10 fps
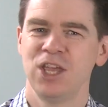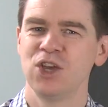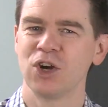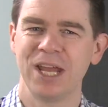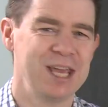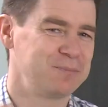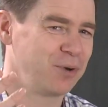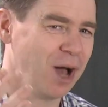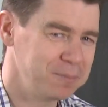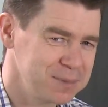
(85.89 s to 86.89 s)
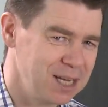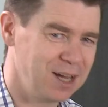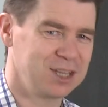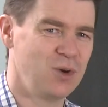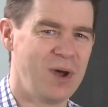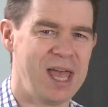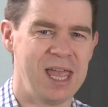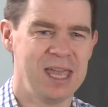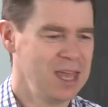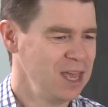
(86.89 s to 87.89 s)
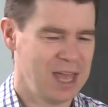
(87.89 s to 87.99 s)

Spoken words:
You're going to hit problems along the way.